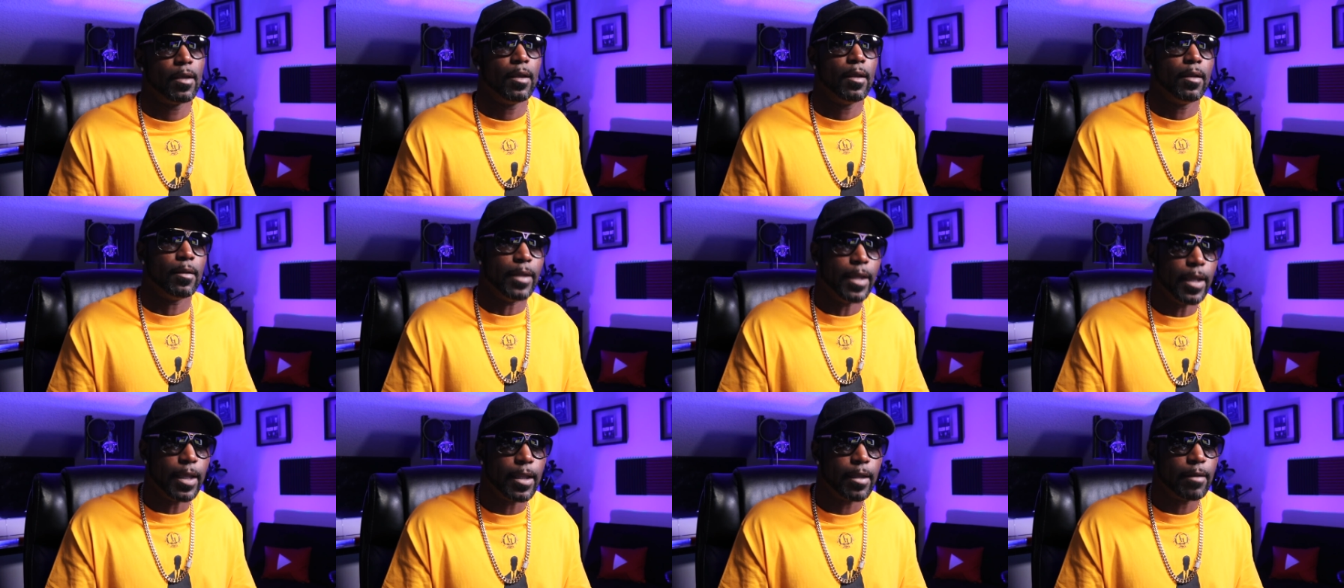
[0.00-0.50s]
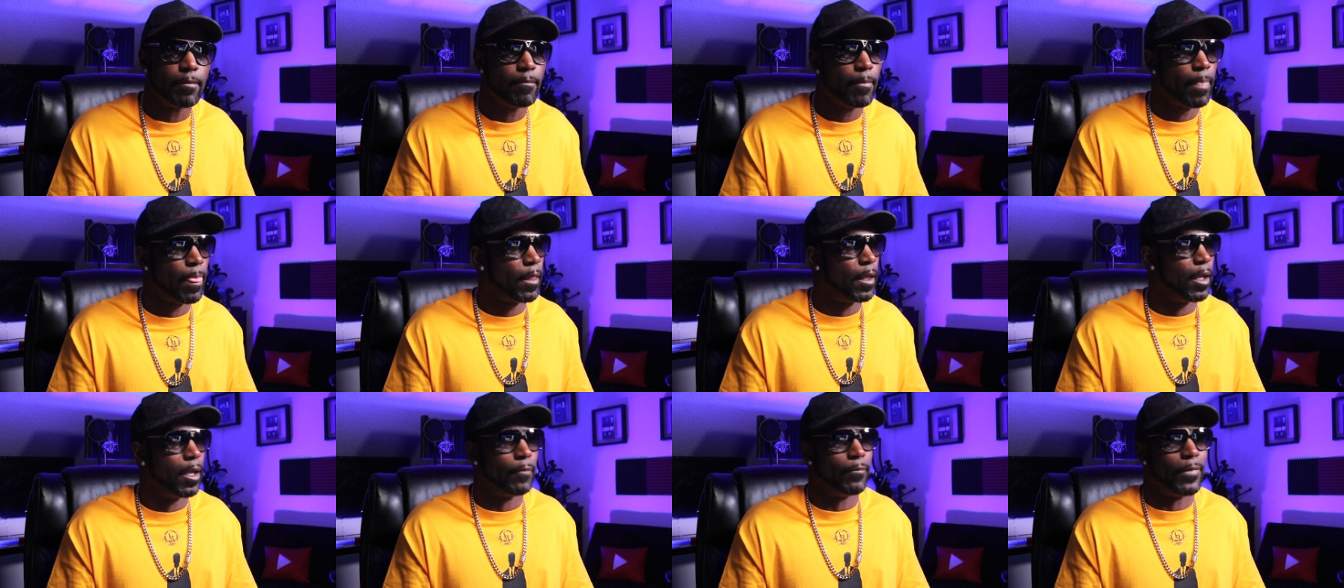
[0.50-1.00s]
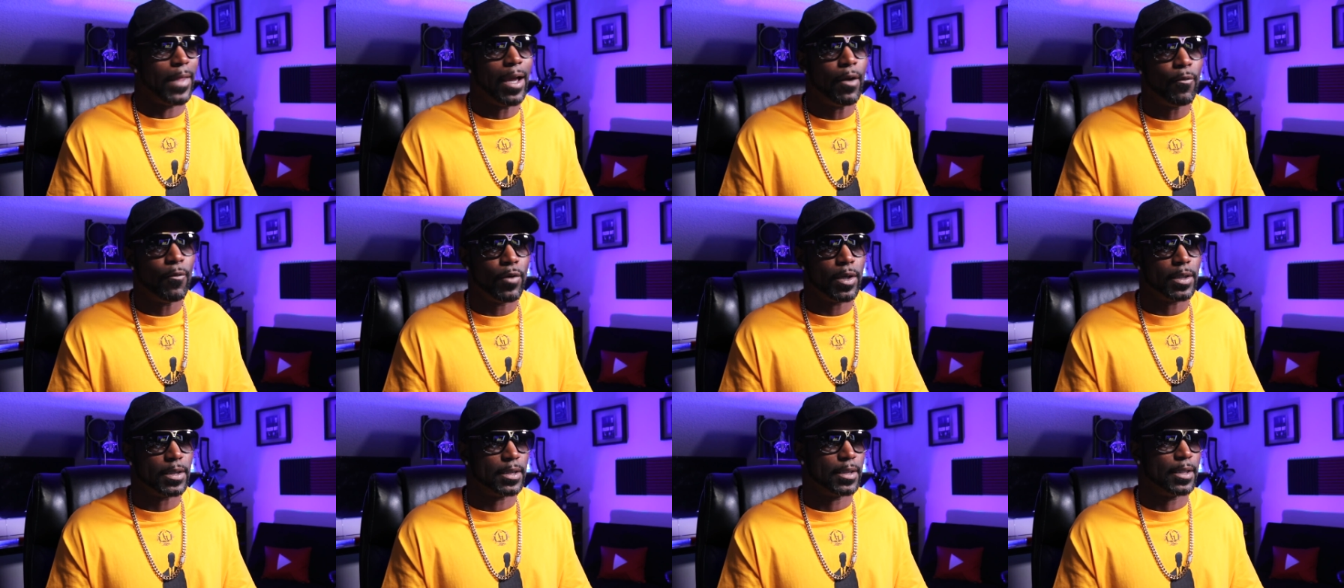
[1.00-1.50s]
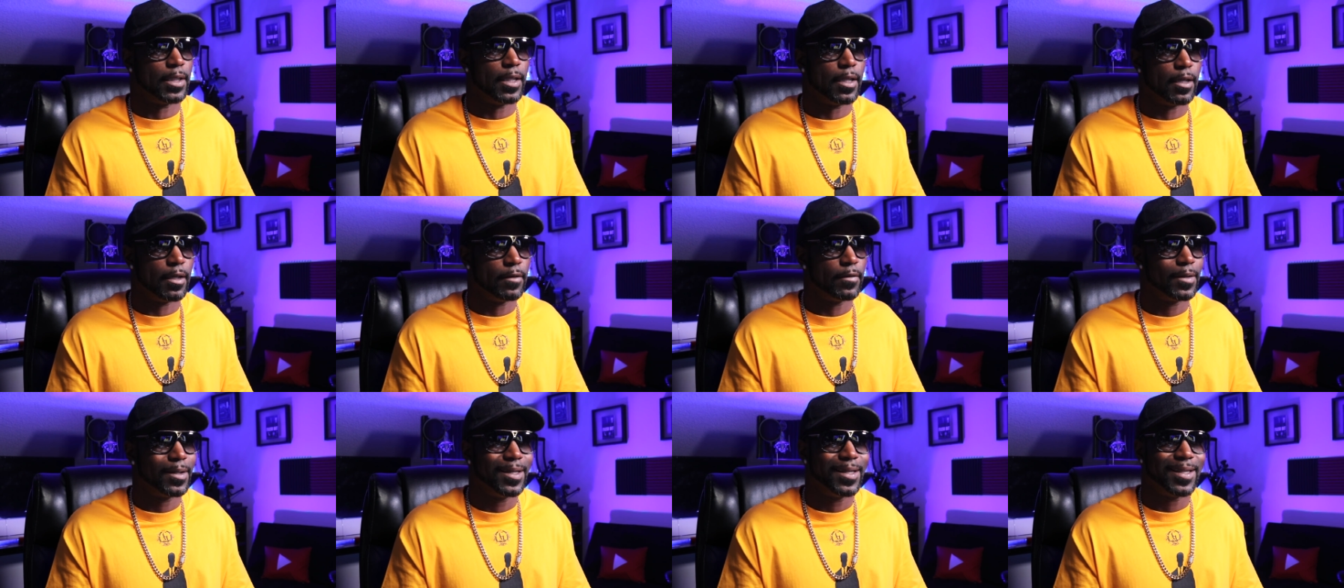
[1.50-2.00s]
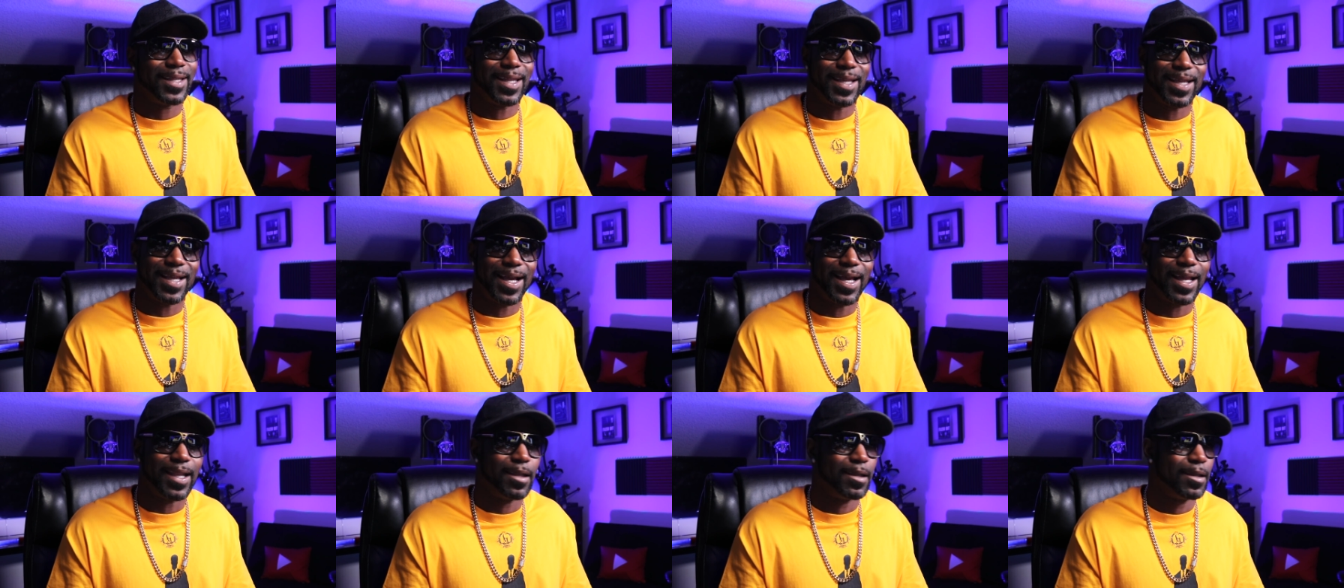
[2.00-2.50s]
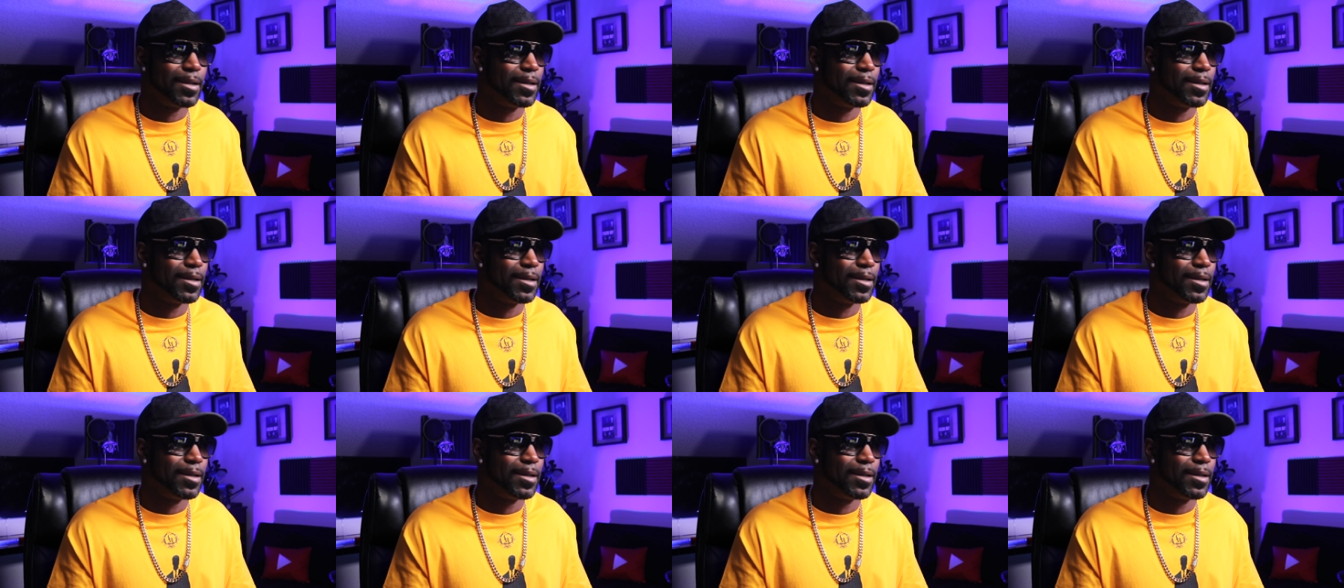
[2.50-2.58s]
Then, if that wasn't enough, they got